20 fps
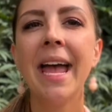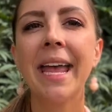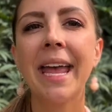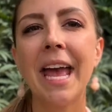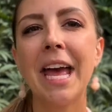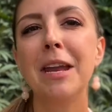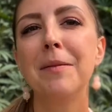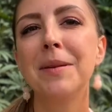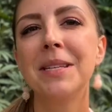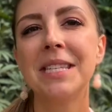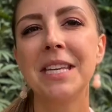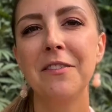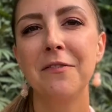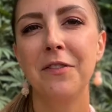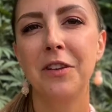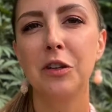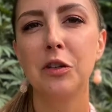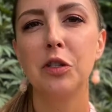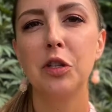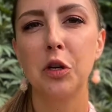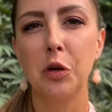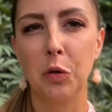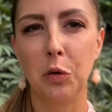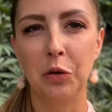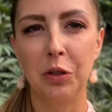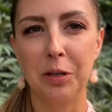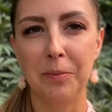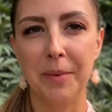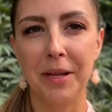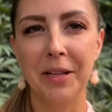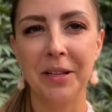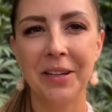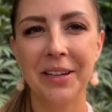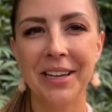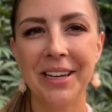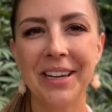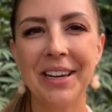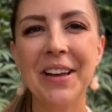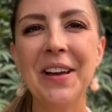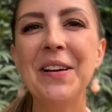Cannabis infused golden milk.